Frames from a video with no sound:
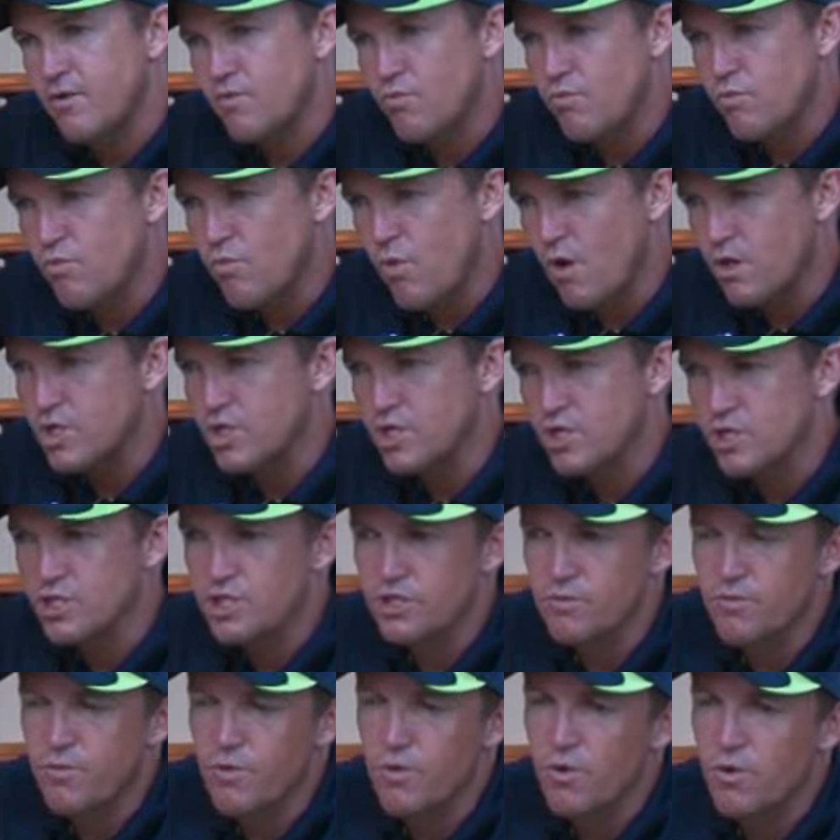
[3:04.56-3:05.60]
and watch the
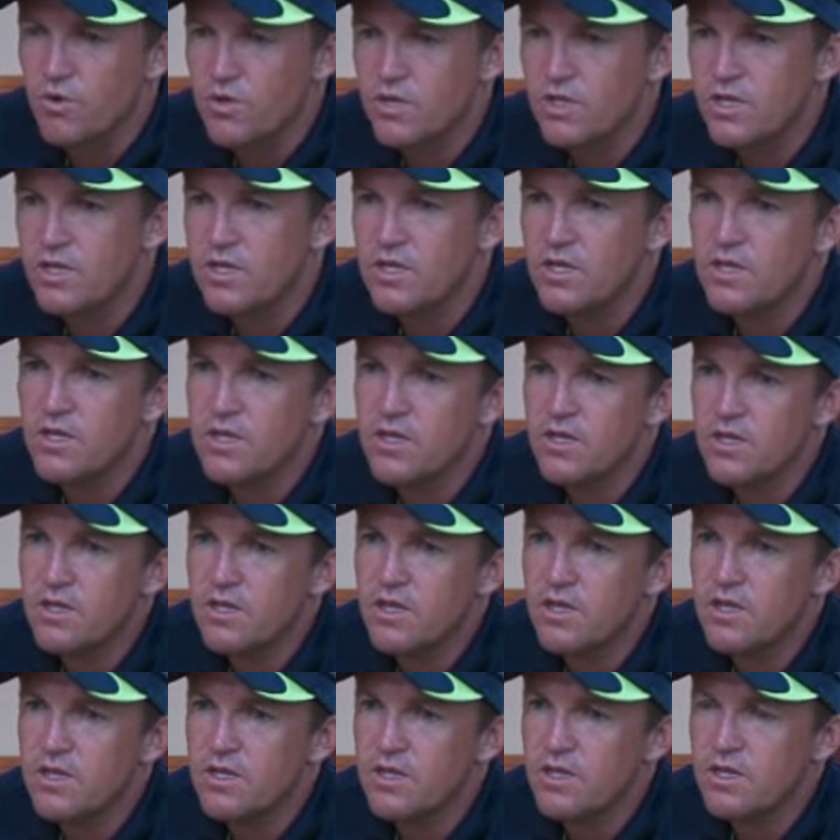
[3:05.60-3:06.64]
support in the
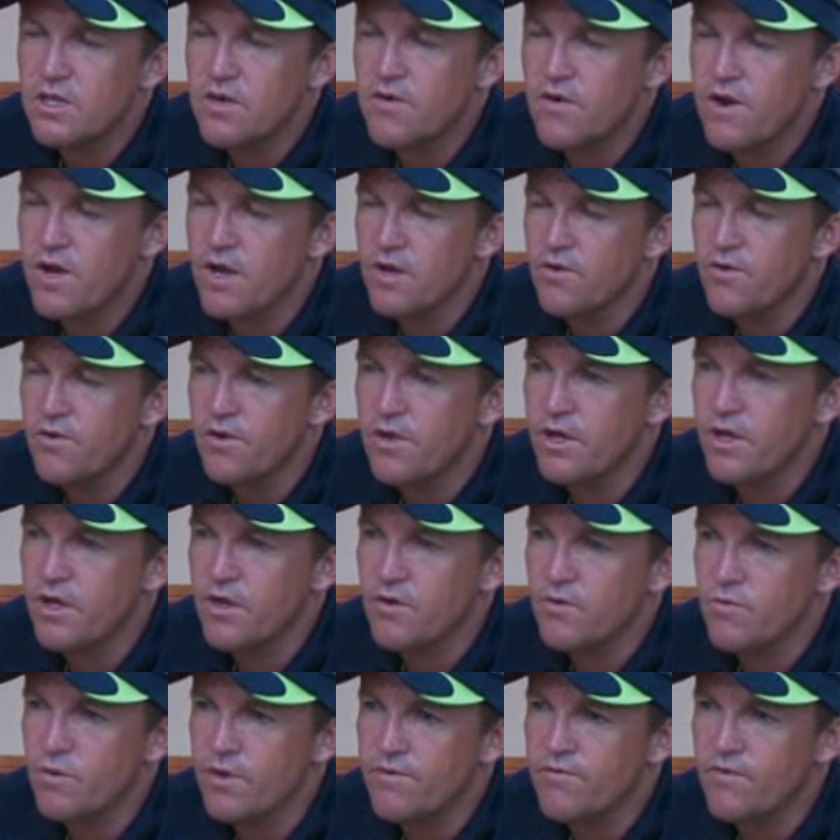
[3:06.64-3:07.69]
in, the crowd.
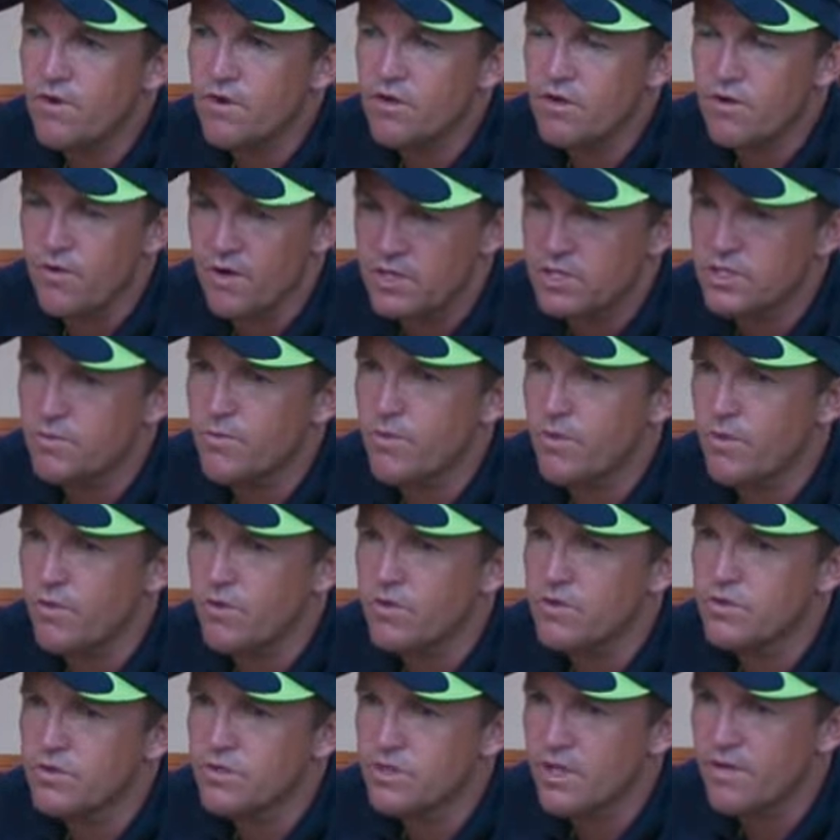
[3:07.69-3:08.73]
Uh, we've got great
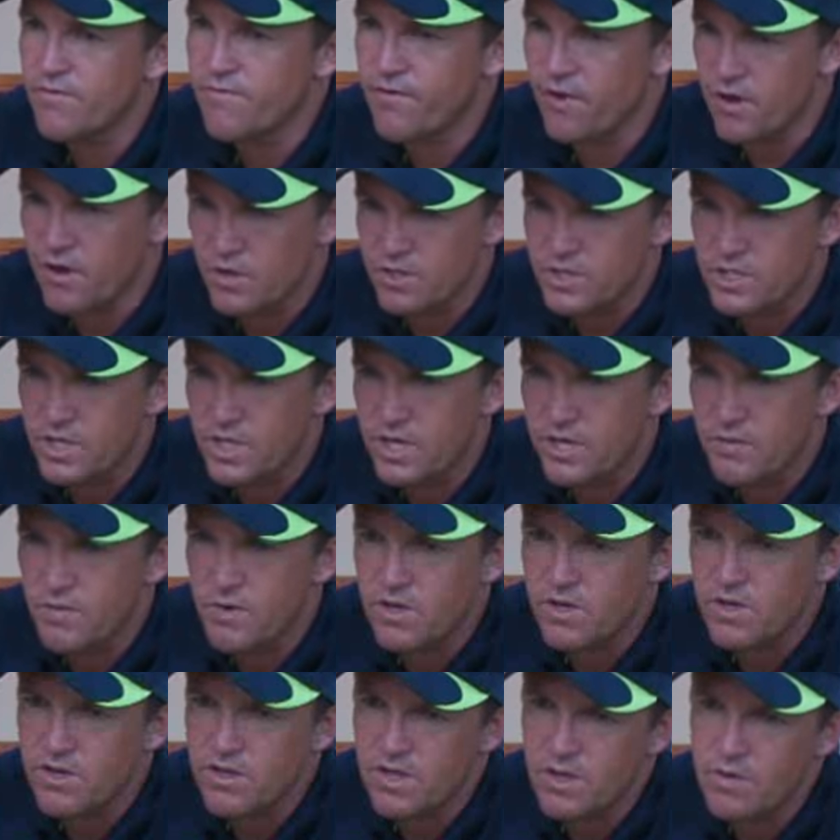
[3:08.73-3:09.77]
supporters; they follow us
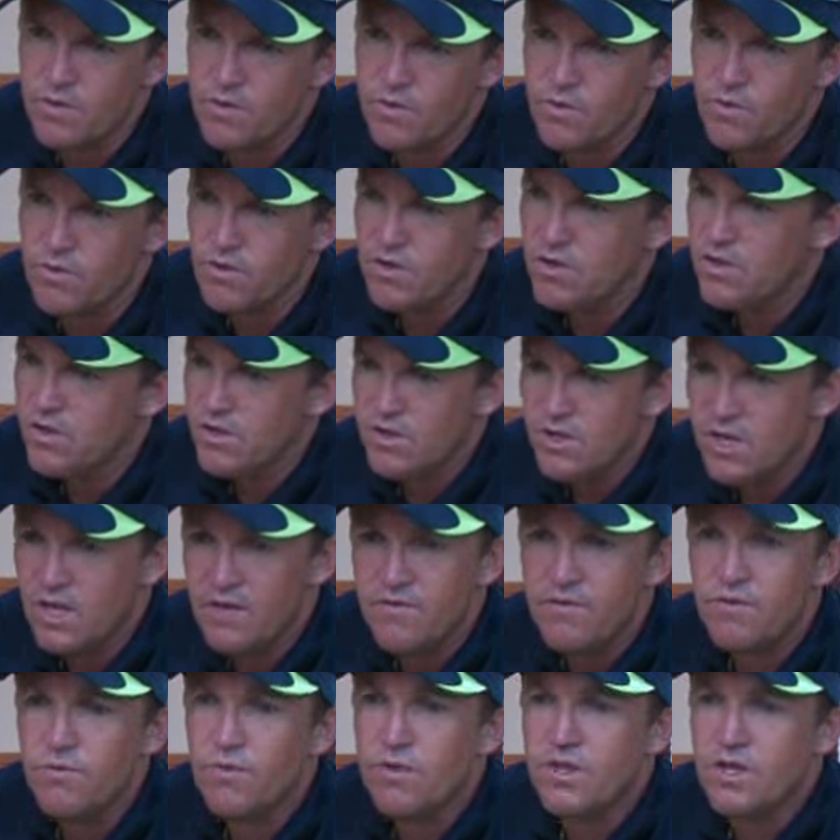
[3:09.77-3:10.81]
anywhere. They were
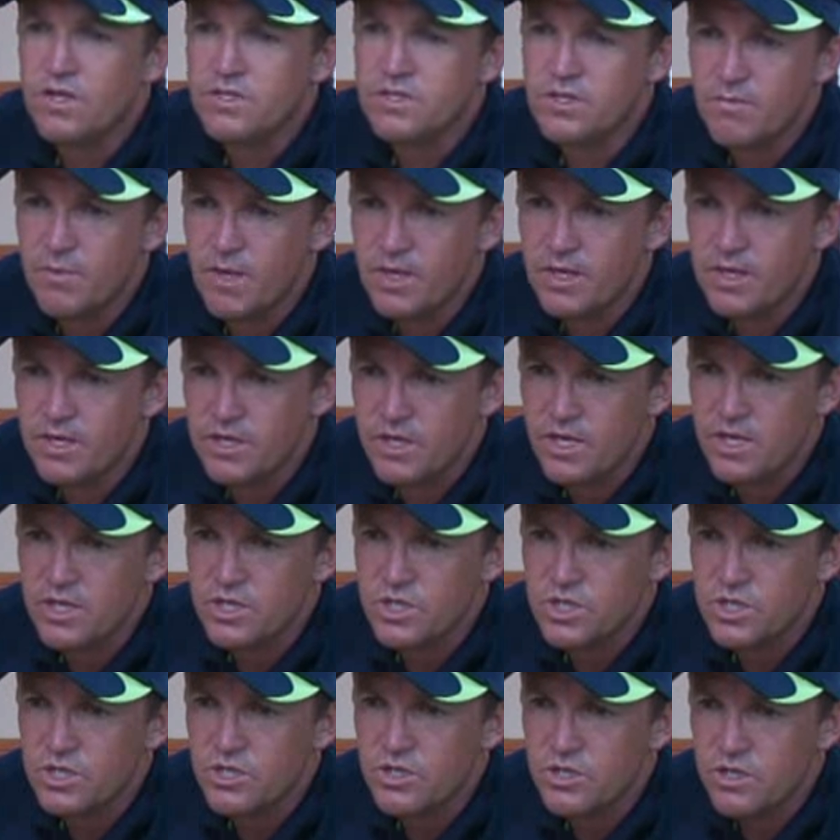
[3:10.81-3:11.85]
even with us in
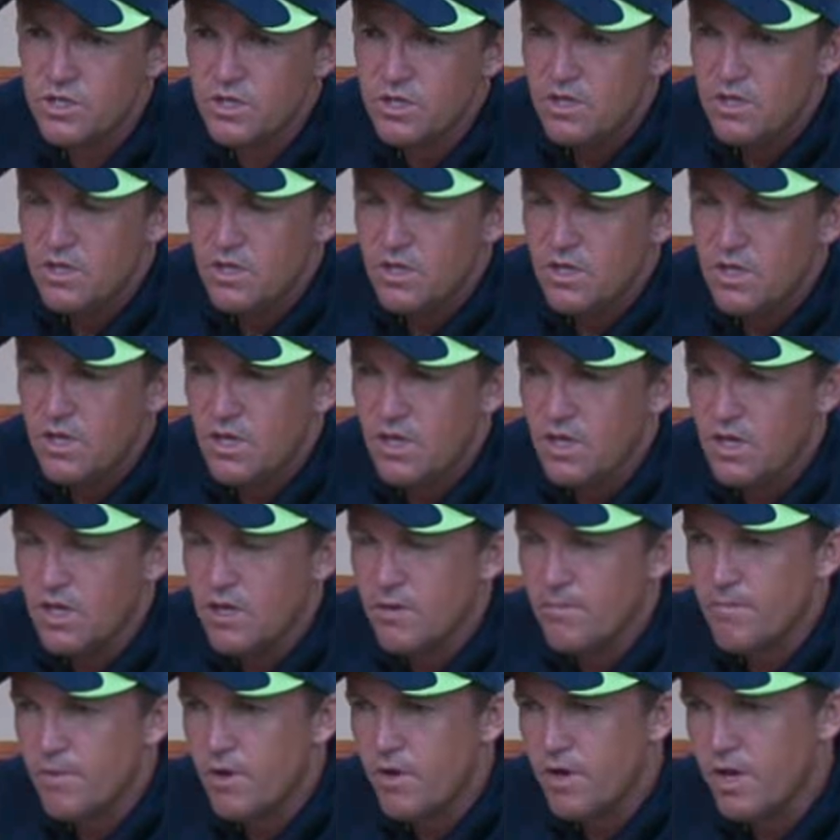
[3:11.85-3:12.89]
Bangladesh
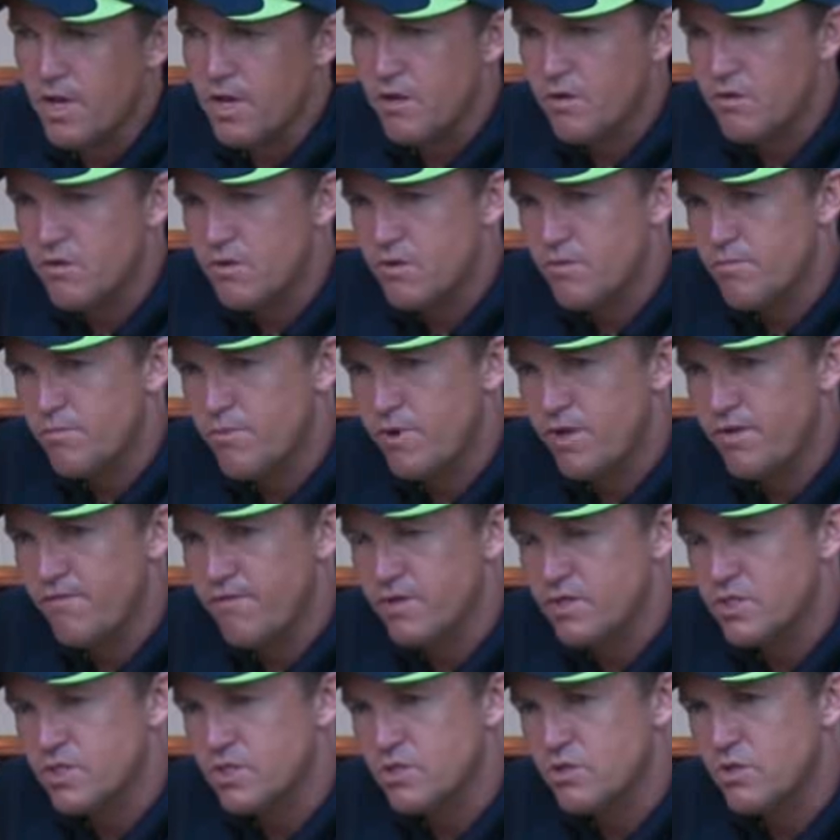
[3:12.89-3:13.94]
um, on our
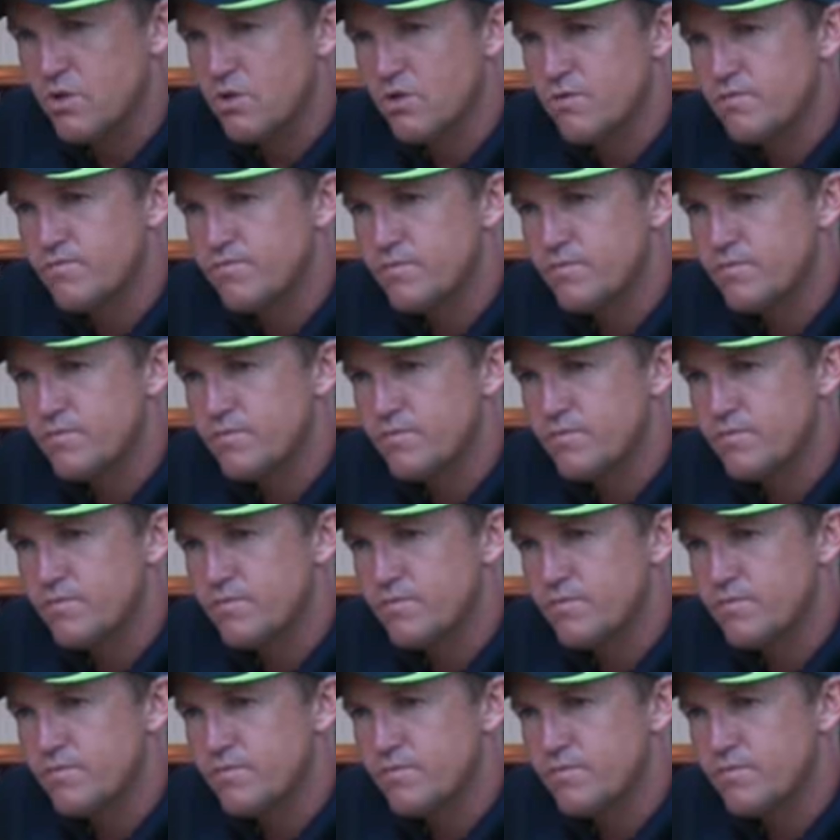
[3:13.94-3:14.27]
previous tour,